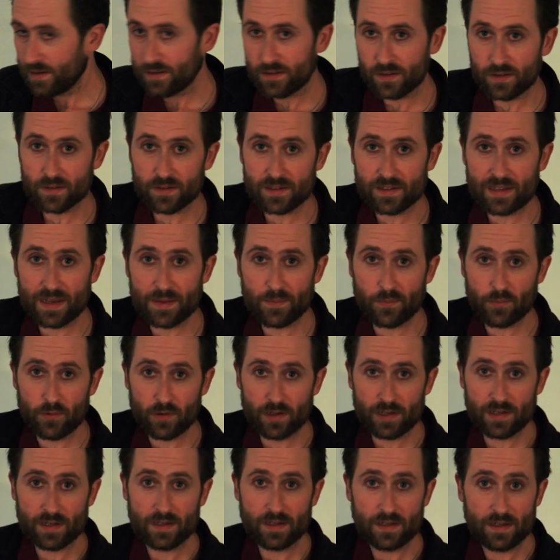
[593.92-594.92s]
So step
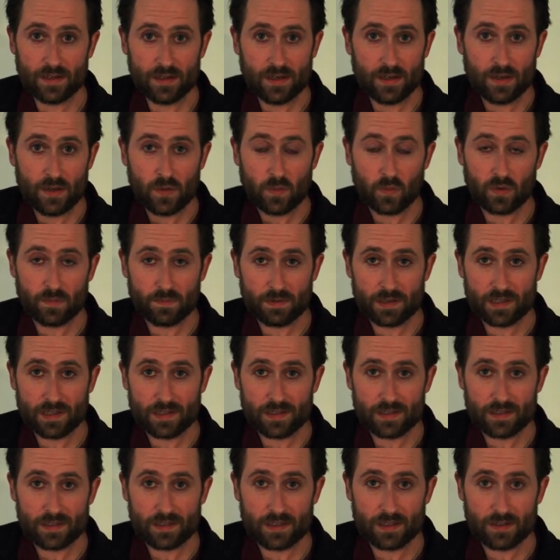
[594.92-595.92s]
1 would be
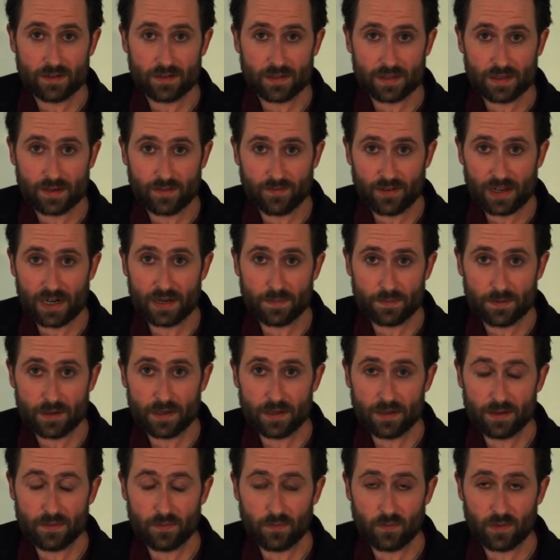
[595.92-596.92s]
to use a
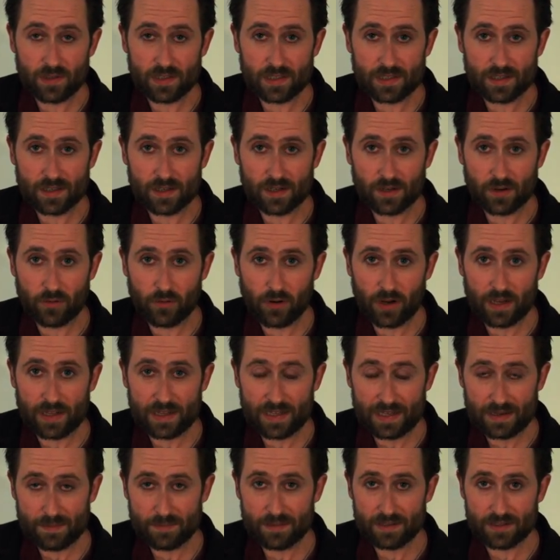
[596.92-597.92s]
developer, which is going to create
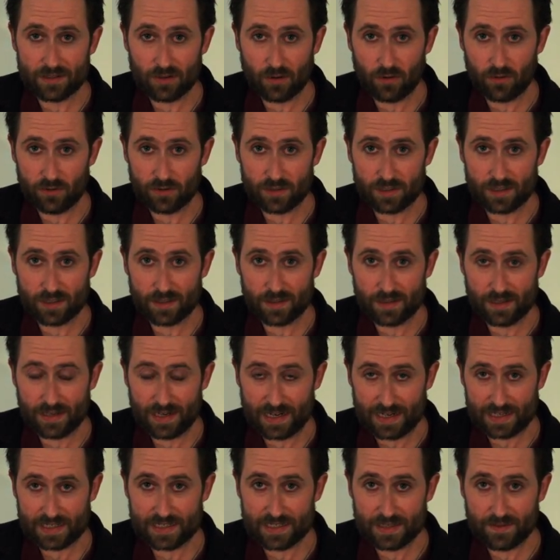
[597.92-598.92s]
the image onto the
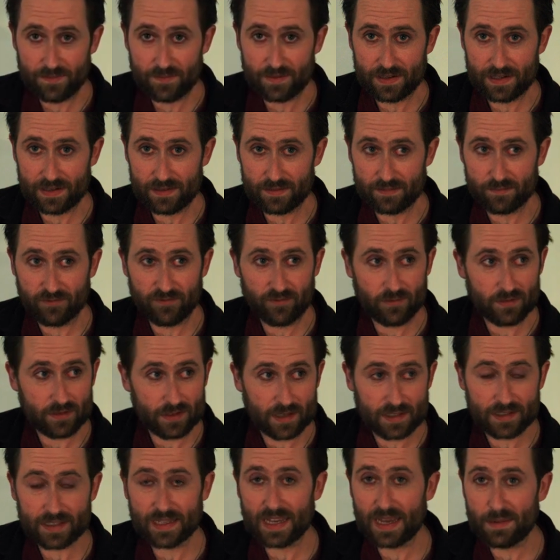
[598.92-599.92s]
negative. It
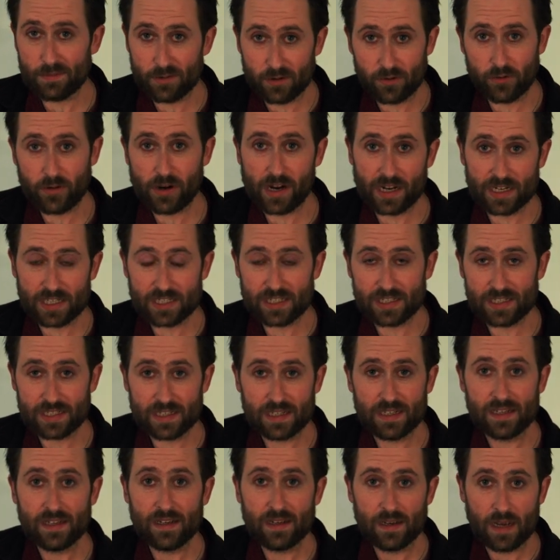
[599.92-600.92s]
does a chemical reaction
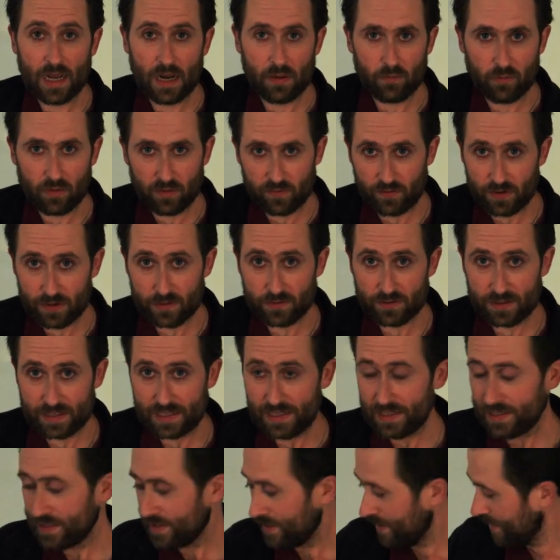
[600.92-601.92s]
and reveals
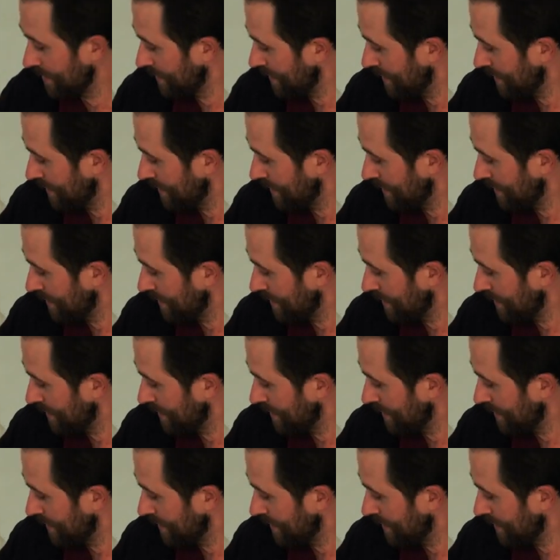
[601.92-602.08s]
it.